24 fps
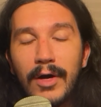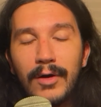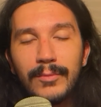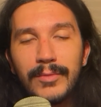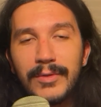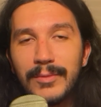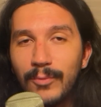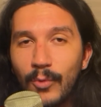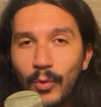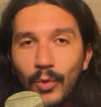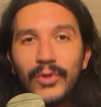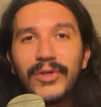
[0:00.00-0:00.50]
I would
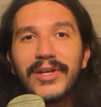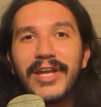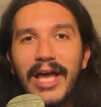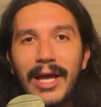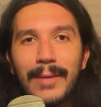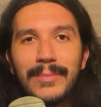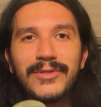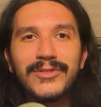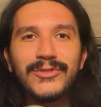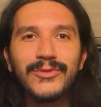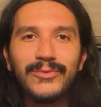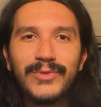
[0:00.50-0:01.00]
be more than
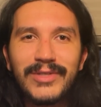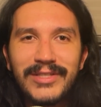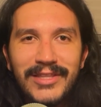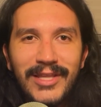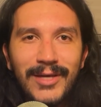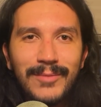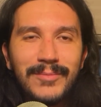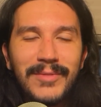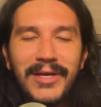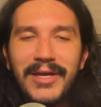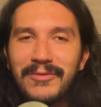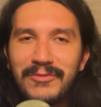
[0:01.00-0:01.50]
happy to read
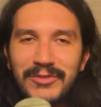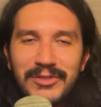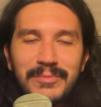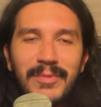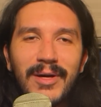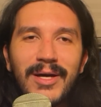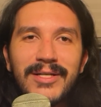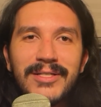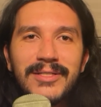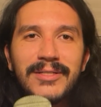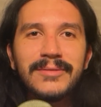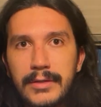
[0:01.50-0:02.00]
them and
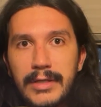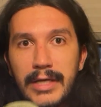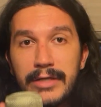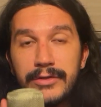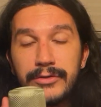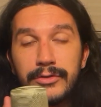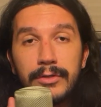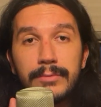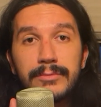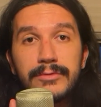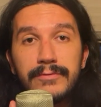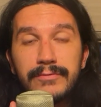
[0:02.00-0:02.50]
respond. In
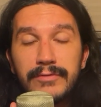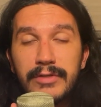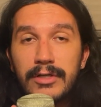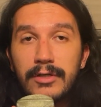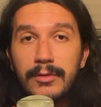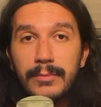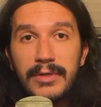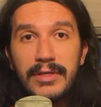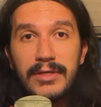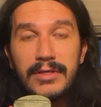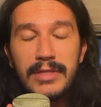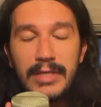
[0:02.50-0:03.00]
terms of
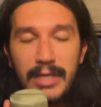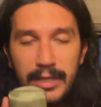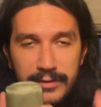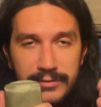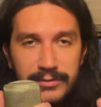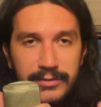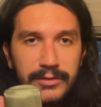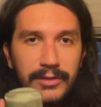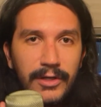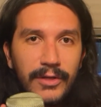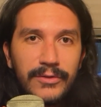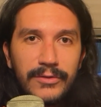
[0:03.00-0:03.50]
Dinnerbee, that
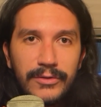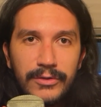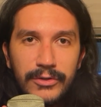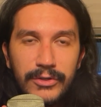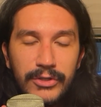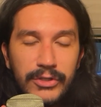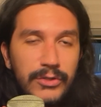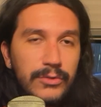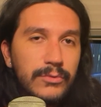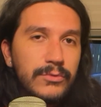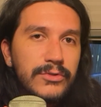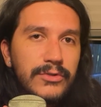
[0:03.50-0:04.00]
is another
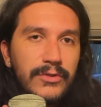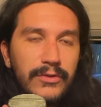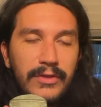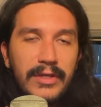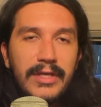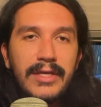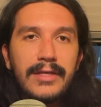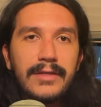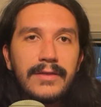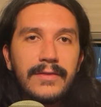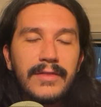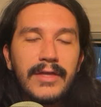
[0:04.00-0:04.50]
huge
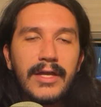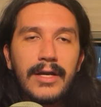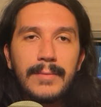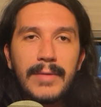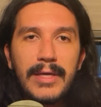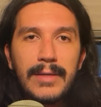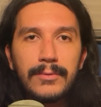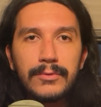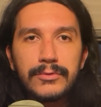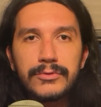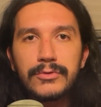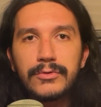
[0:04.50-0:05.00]
thing that I'm
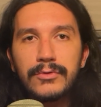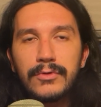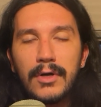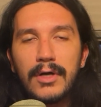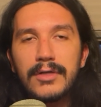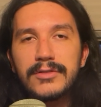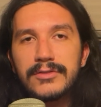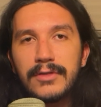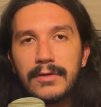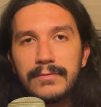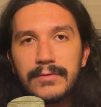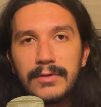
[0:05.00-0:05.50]
able to
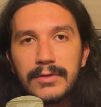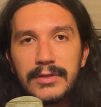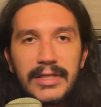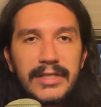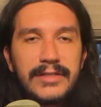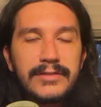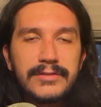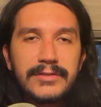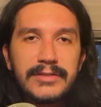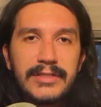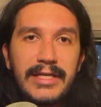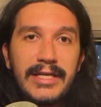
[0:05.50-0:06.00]
cross off the
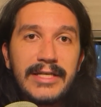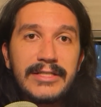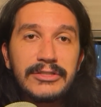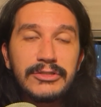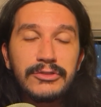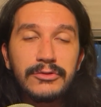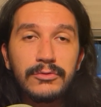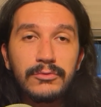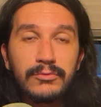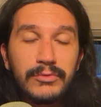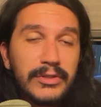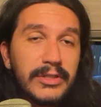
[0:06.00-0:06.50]
list. And
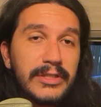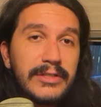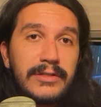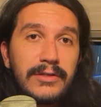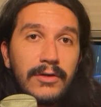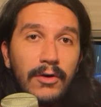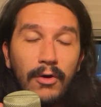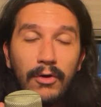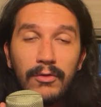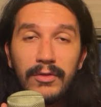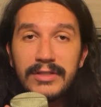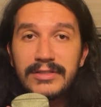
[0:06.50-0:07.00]
so really
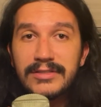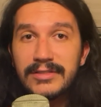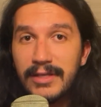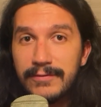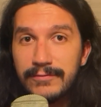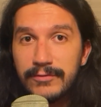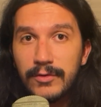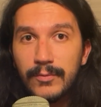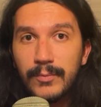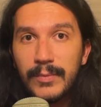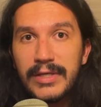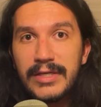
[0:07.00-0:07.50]
all that's
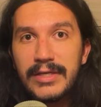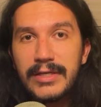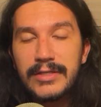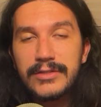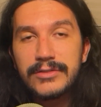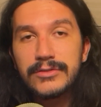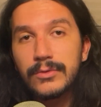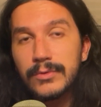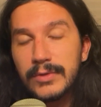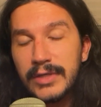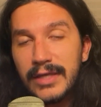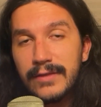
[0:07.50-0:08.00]
left for me
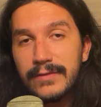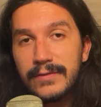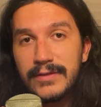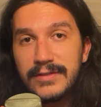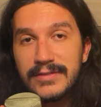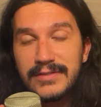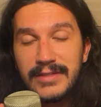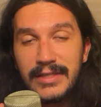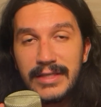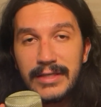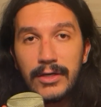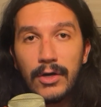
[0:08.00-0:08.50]
is to get
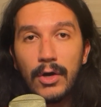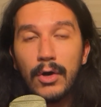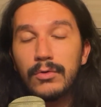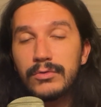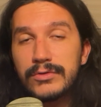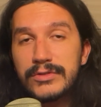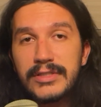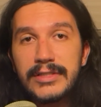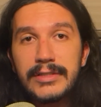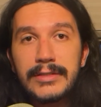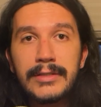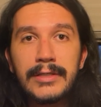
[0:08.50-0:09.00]
this thing
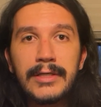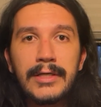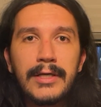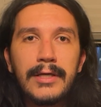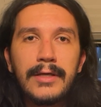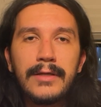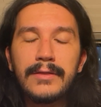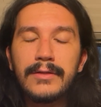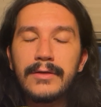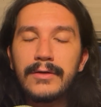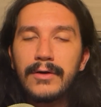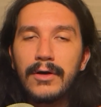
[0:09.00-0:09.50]
hosted.
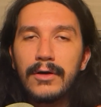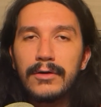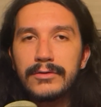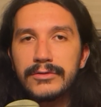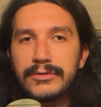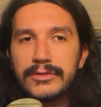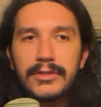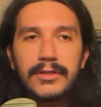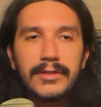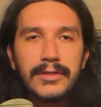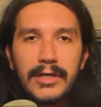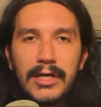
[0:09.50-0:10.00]
There are
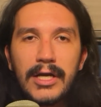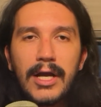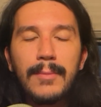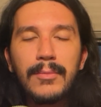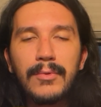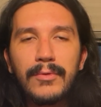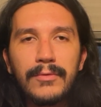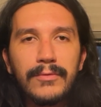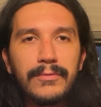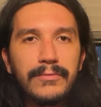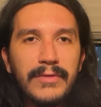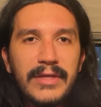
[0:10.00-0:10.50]
a
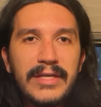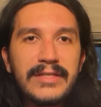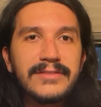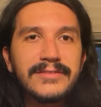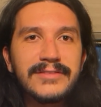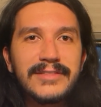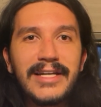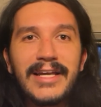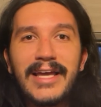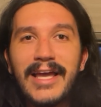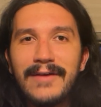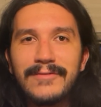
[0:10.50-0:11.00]
couple of things
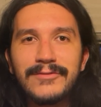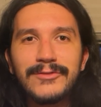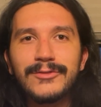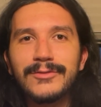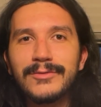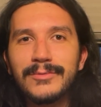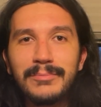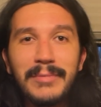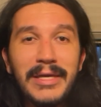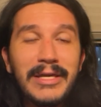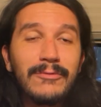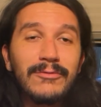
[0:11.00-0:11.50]
that I have
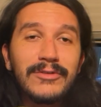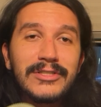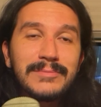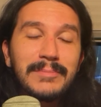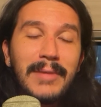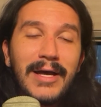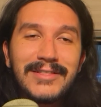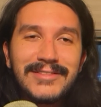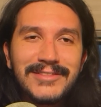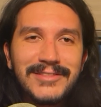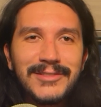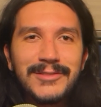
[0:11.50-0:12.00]
to make
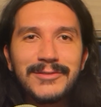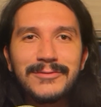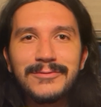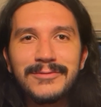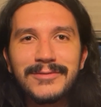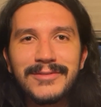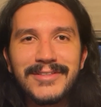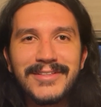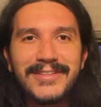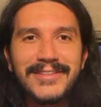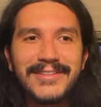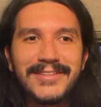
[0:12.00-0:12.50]

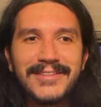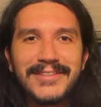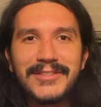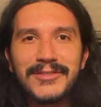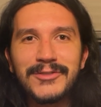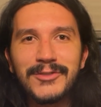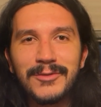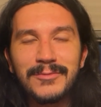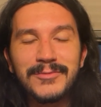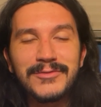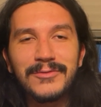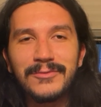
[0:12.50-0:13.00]
responsive uh, in
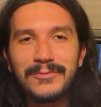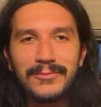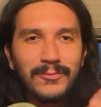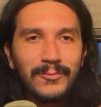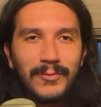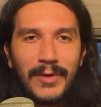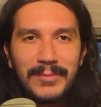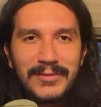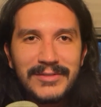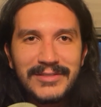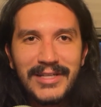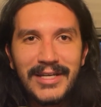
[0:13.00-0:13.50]
terms of
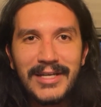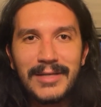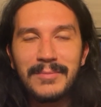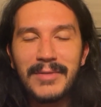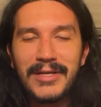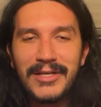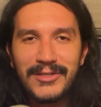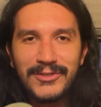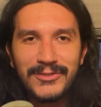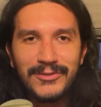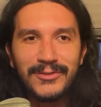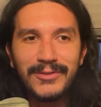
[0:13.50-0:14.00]
web design,
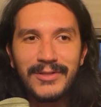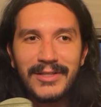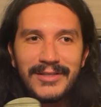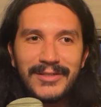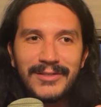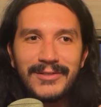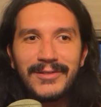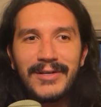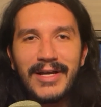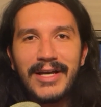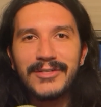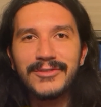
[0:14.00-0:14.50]
making sure that
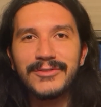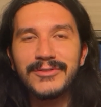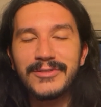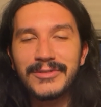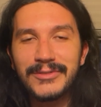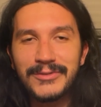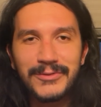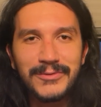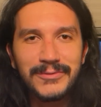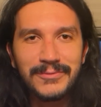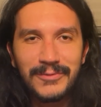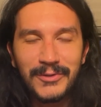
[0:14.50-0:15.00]
they're
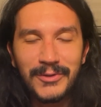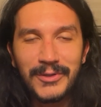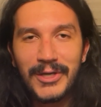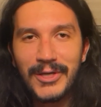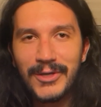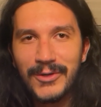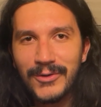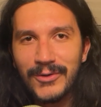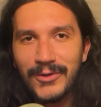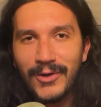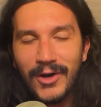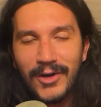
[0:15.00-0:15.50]
actually
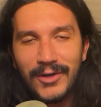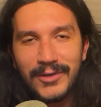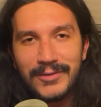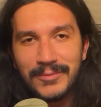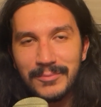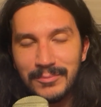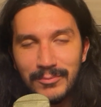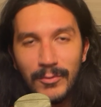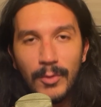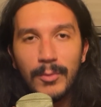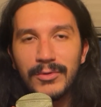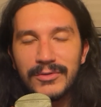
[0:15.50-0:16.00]
looking good
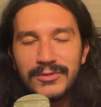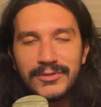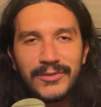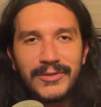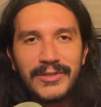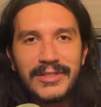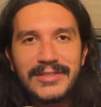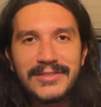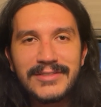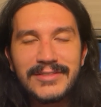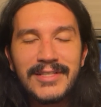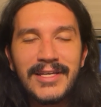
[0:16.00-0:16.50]
on mobile
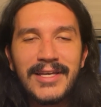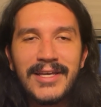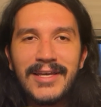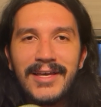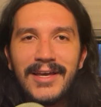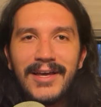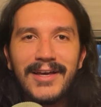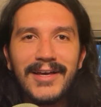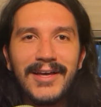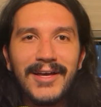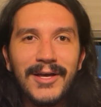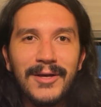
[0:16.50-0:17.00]
screens,
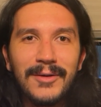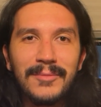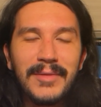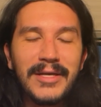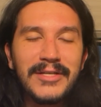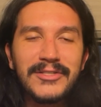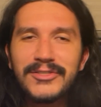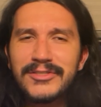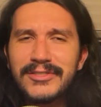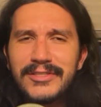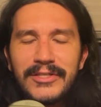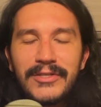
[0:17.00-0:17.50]
um,
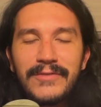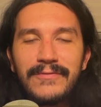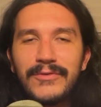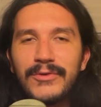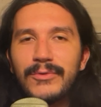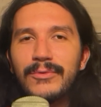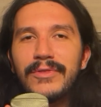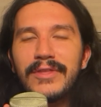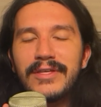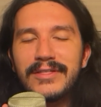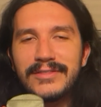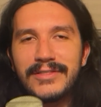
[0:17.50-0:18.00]
and just a
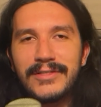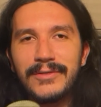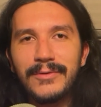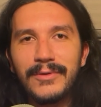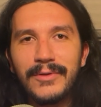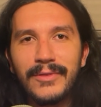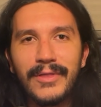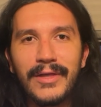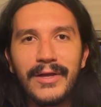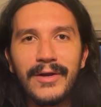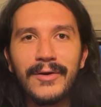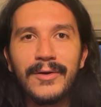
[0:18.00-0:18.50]
few things here
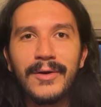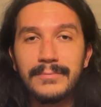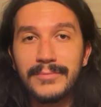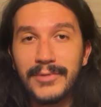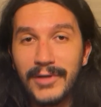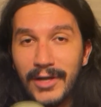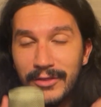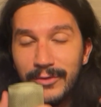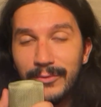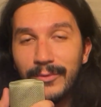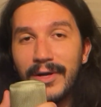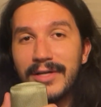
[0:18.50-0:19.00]
and there. But
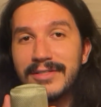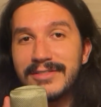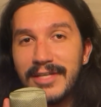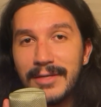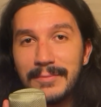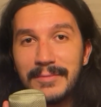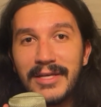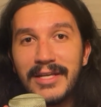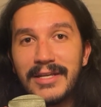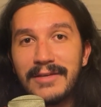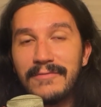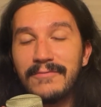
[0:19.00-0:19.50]
otherwise,
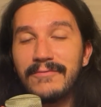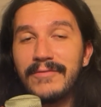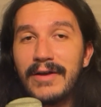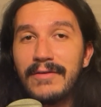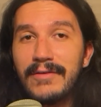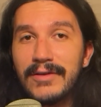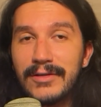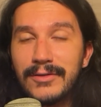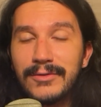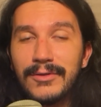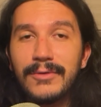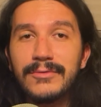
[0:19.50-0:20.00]
I'm getting
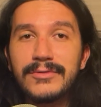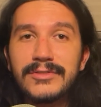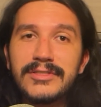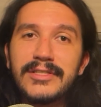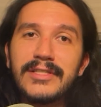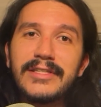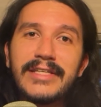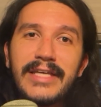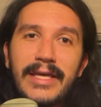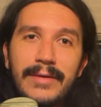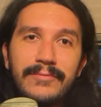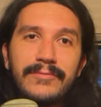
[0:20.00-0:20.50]
very close to
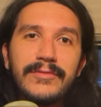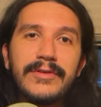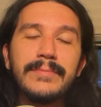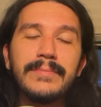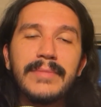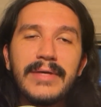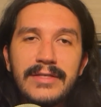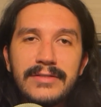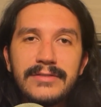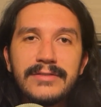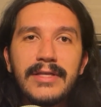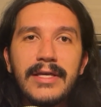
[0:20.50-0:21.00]
the
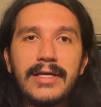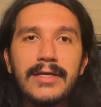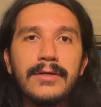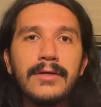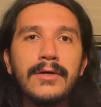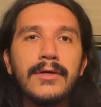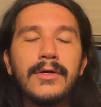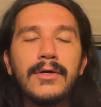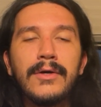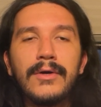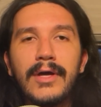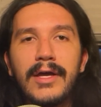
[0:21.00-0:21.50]
MVP state,
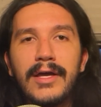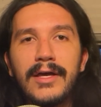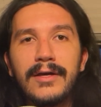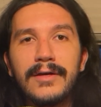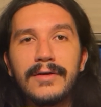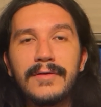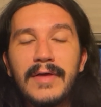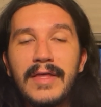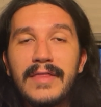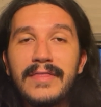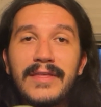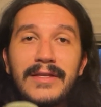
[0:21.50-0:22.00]

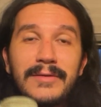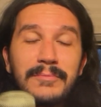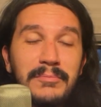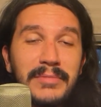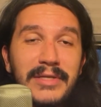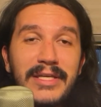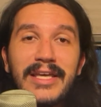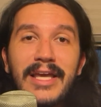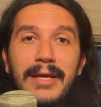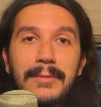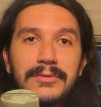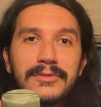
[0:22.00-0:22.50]
uh, and then
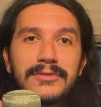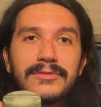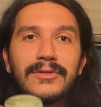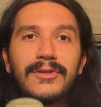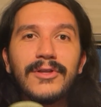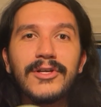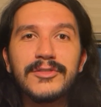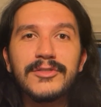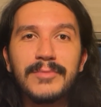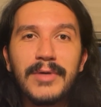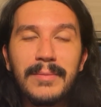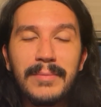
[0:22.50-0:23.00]
being able to
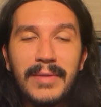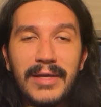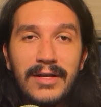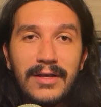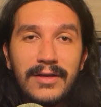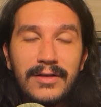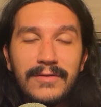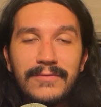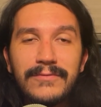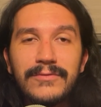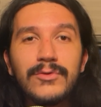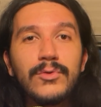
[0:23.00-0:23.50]
launch my beta
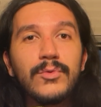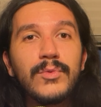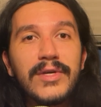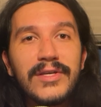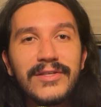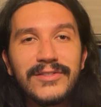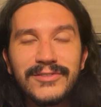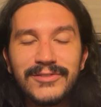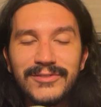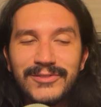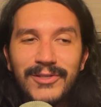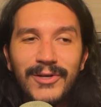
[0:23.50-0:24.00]
in a few
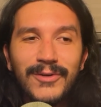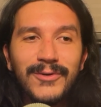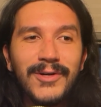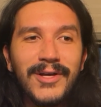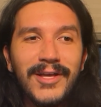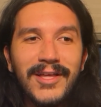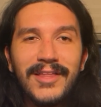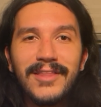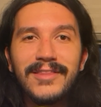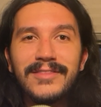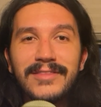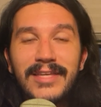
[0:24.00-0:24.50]
weeks. So
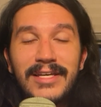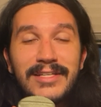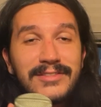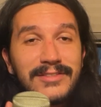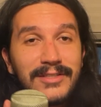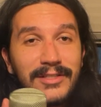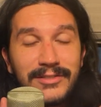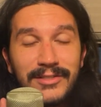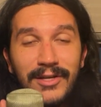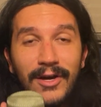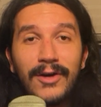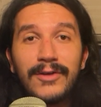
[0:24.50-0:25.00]
thanks
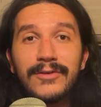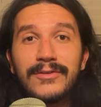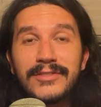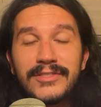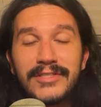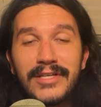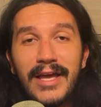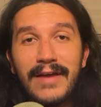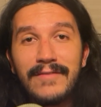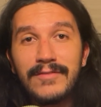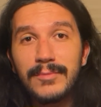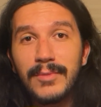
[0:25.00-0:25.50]
a ton
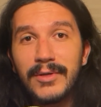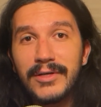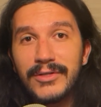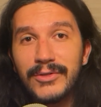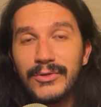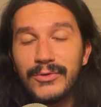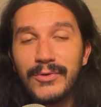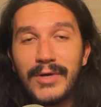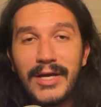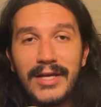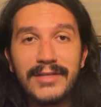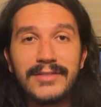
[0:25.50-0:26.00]
to everybody
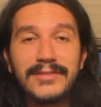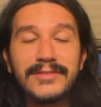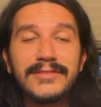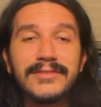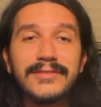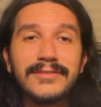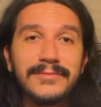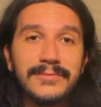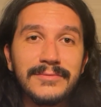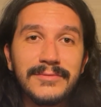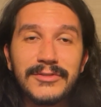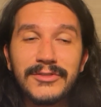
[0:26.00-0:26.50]
who
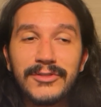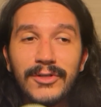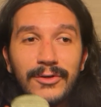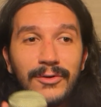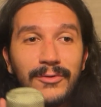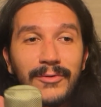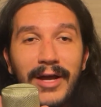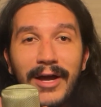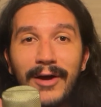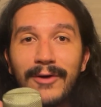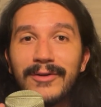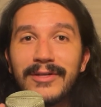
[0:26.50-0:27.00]
has stuck
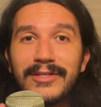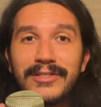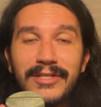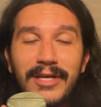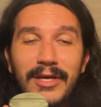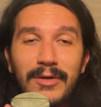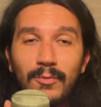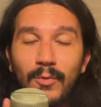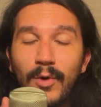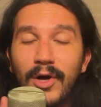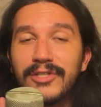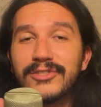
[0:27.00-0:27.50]
around and,
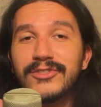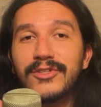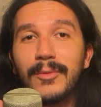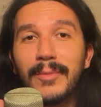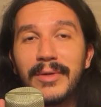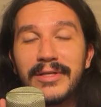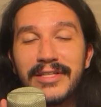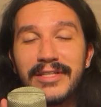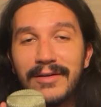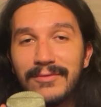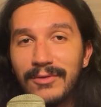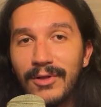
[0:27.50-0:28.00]
and watched all
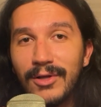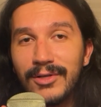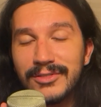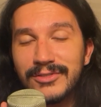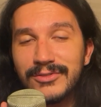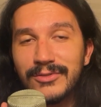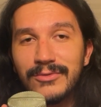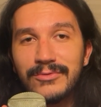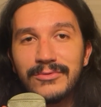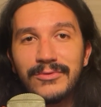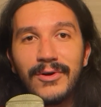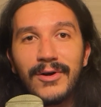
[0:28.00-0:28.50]
my devlogs
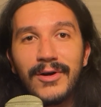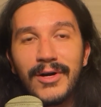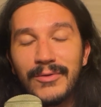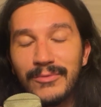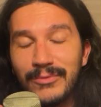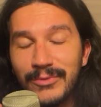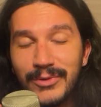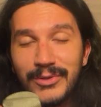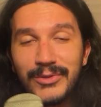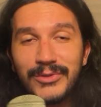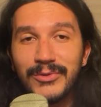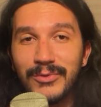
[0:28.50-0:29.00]
so far. I
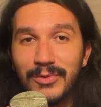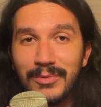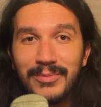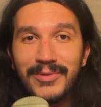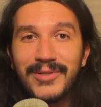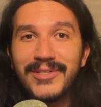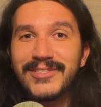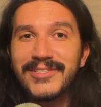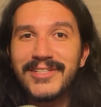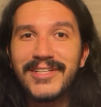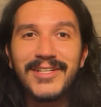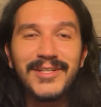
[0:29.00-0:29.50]
really do
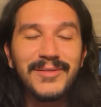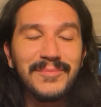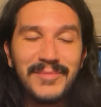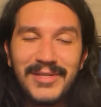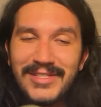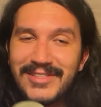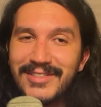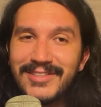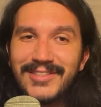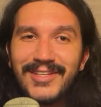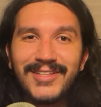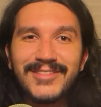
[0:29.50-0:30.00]
appreciate it. It
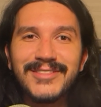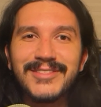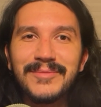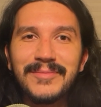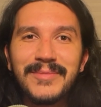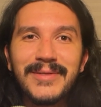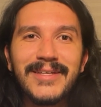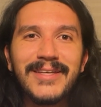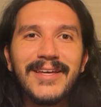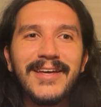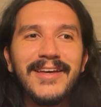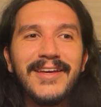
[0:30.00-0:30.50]
means a ton to
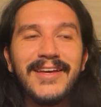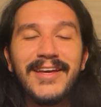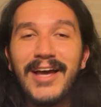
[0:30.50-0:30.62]
me.